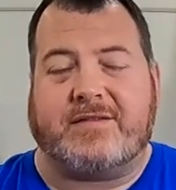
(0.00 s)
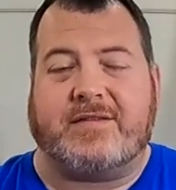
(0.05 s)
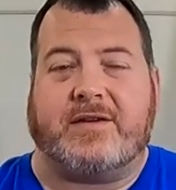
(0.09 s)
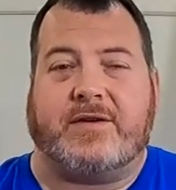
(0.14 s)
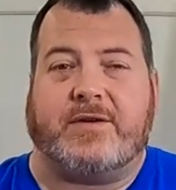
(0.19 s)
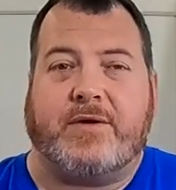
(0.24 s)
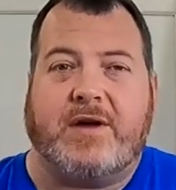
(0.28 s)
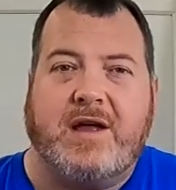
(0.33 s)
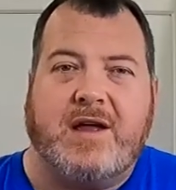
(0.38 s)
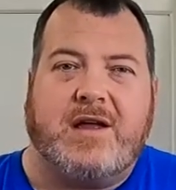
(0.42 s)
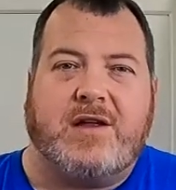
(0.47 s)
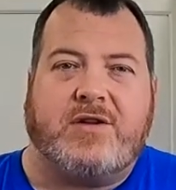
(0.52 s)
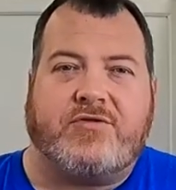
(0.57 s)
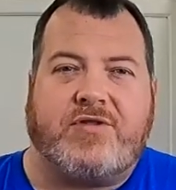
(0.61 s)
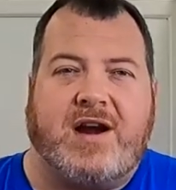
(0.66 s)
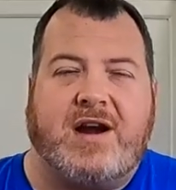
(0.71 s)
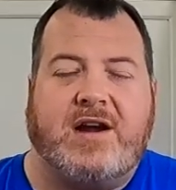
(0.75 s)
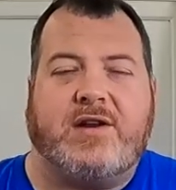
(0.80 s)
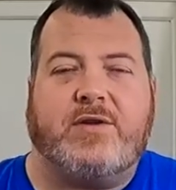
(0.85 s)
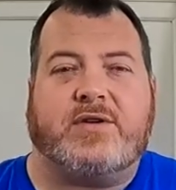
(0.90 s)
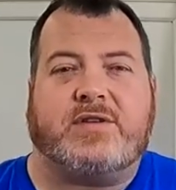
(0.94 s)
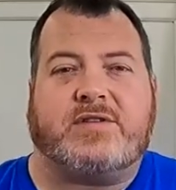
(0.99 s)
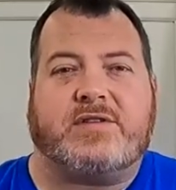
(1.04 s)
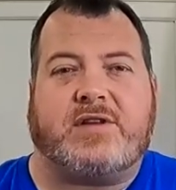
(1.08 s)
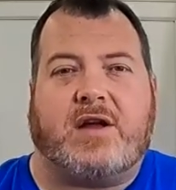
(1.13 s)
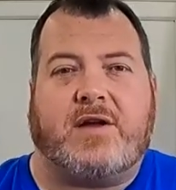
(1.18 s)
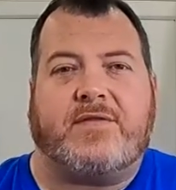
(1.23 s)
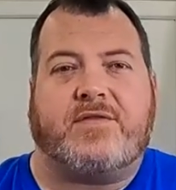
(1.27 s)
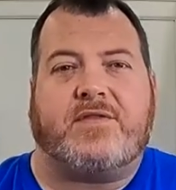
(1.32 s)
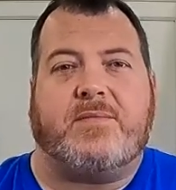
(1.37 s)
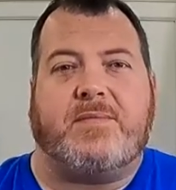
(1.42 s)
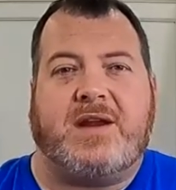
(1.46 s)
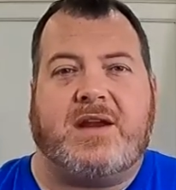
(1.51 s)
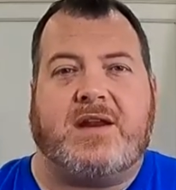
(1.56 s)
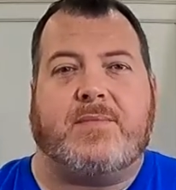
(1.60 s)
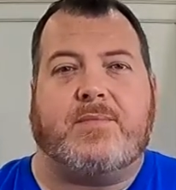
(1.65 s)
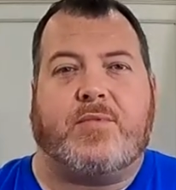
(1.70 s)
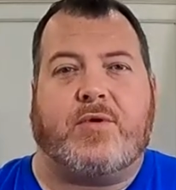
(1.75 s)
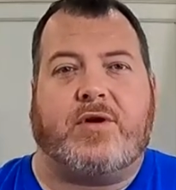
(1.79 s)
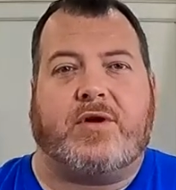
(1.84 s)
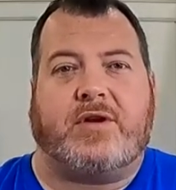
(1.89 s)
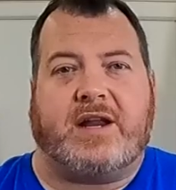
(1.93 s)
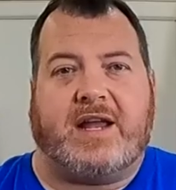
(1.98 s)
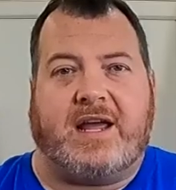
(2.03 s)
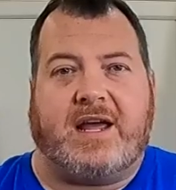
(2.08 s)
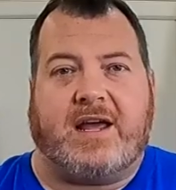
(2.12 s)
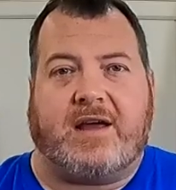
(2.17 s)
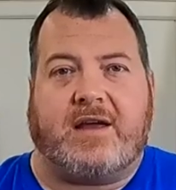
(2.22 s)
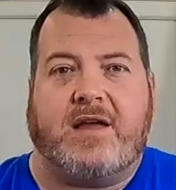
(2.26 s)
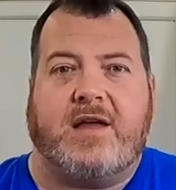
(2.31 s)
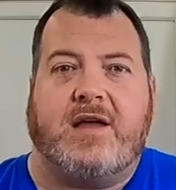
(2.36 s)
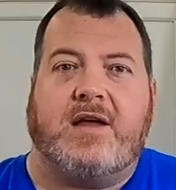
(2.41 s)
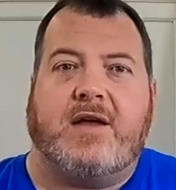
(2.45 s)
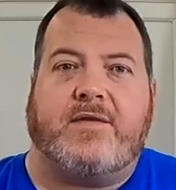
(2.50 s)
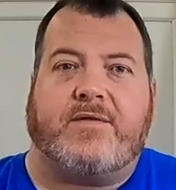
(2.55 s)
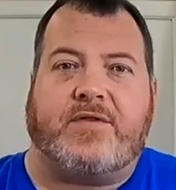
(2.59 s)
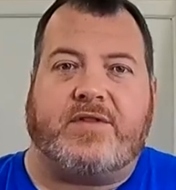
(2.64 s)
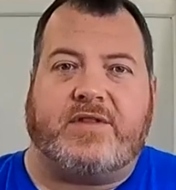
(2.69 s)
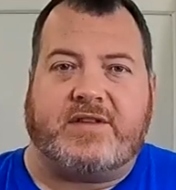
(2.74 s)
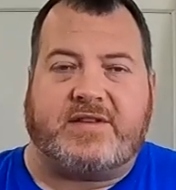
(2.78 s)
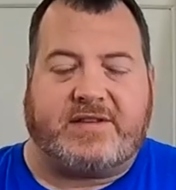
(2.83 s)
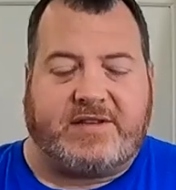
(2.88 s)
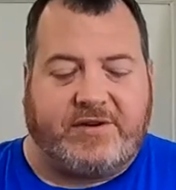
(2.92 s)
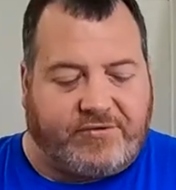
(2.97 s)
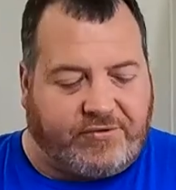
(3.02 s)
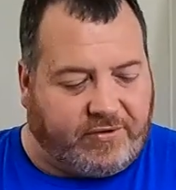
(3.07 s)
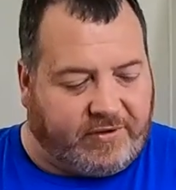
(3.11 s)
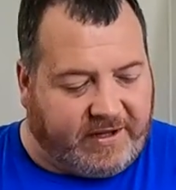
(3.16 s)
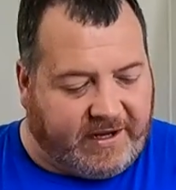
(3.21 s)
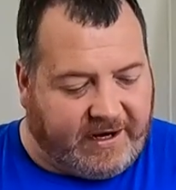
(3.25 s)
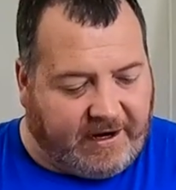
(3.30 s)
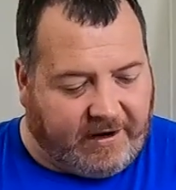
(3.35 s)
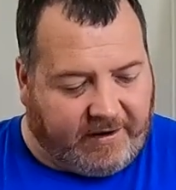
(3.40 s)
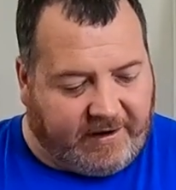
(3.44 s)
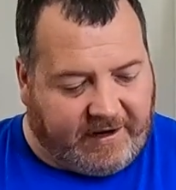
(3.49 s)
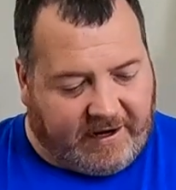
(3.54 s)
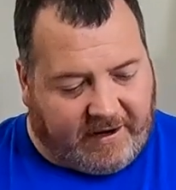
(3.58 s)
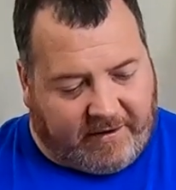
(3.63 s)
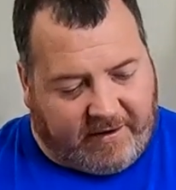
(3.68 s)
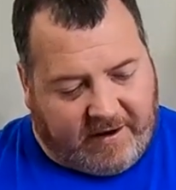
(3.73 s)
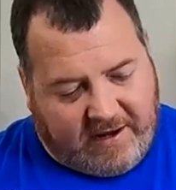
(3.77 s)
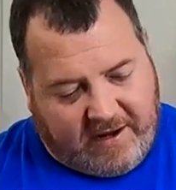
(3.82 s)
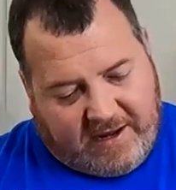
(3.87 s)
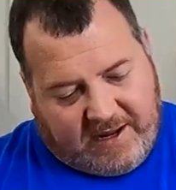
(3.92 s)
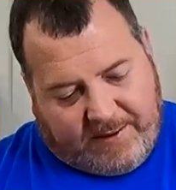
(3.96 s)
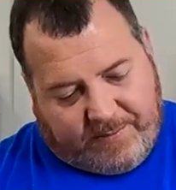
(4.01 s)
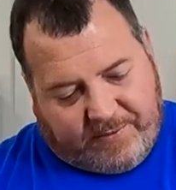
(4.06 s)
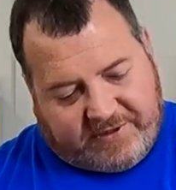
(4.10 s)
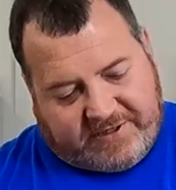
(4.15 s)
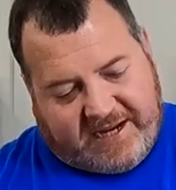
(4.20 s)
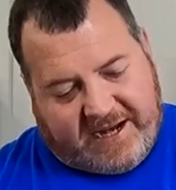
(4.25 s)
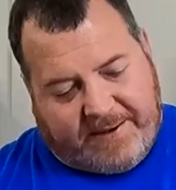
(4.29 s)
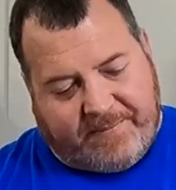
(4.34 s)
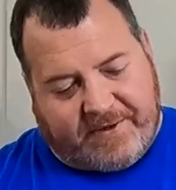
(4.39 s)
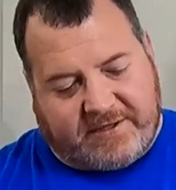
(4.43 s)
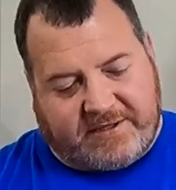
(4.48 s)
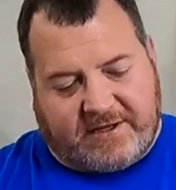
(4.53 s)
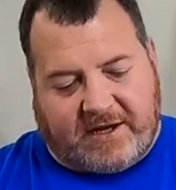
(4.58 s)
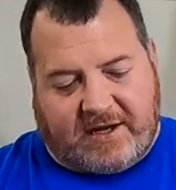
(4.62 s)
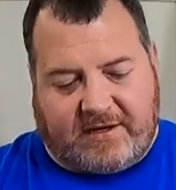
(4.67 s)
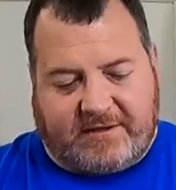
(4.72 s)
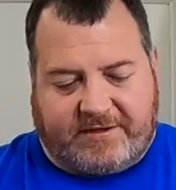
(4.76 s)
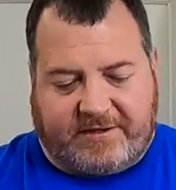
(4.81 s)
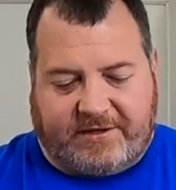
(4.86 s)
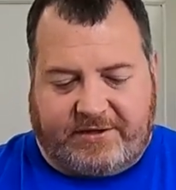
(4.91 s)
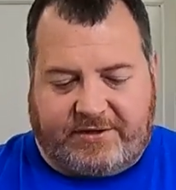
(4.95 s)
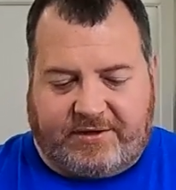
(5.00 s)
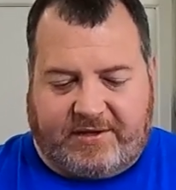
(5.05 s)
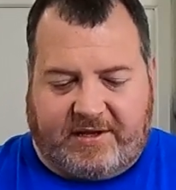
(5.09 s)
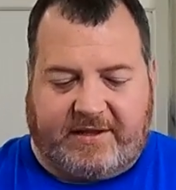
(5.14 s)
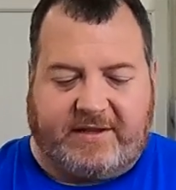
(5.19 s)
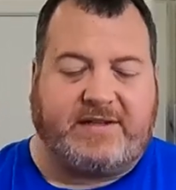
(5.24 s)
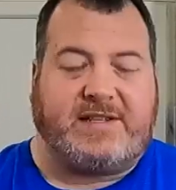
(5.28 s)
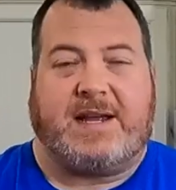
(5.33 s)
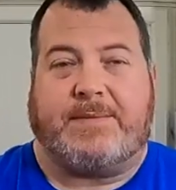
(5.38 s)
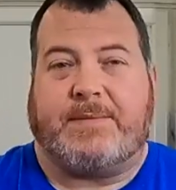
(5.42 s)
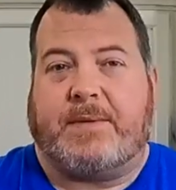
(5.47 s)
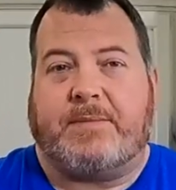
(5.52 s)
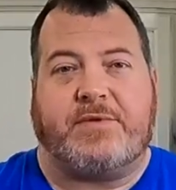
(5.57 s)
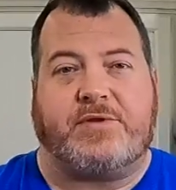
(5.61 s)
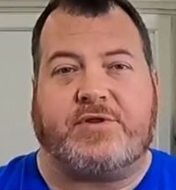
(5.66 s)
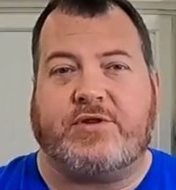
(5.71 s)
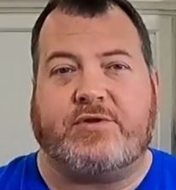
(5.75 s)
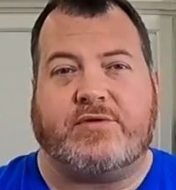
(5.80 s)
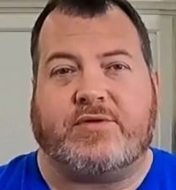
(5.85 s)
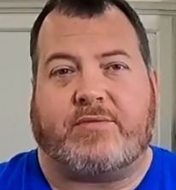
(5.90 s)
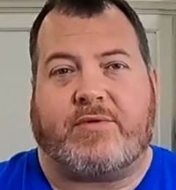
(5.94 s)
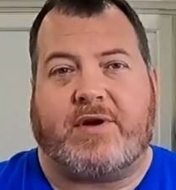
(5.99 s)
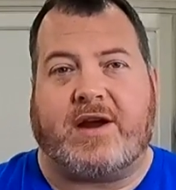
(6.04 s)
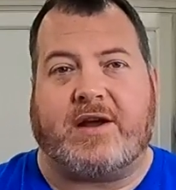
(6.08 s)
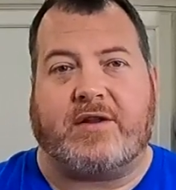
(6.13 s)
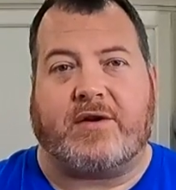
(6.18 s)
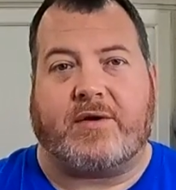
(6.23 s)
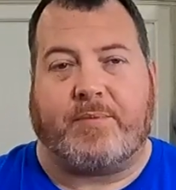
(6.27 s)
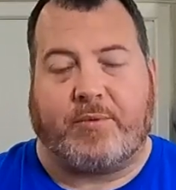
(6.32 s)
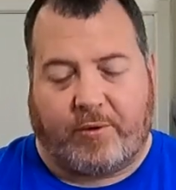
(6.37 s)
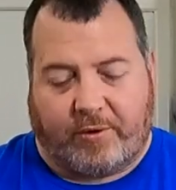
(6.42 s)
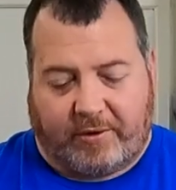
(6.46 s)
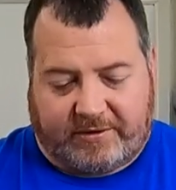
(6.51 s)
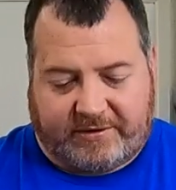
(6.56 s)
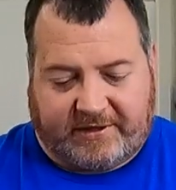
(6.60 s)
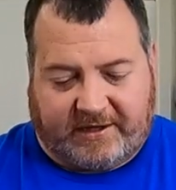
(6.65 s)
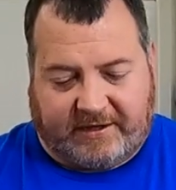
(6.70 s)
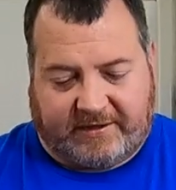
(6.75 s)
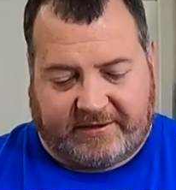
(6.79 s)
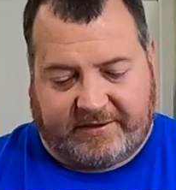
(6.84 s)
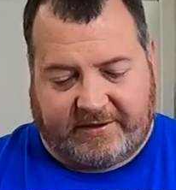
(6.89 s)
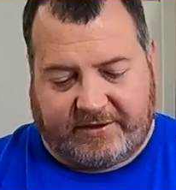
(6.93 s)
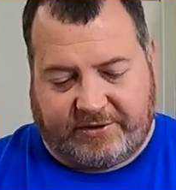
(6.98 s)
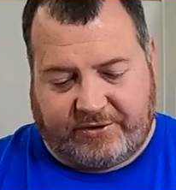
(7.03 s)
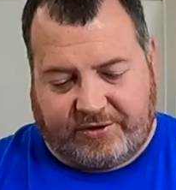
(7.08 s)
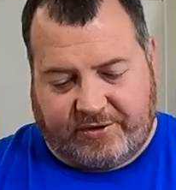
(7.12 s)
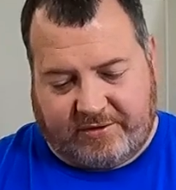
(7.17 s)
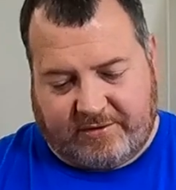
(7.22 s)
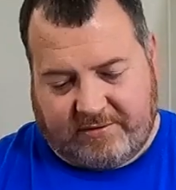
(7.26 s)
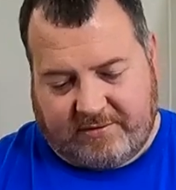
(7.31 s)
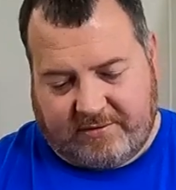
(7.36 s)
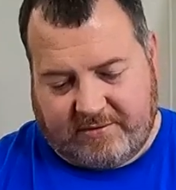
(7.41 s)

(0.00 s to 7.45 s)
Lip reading: So try to do a soft to medium-boiled egg for this central layer. Now I'm going to take my sausage. Now this time I'm just using regular pork sausage.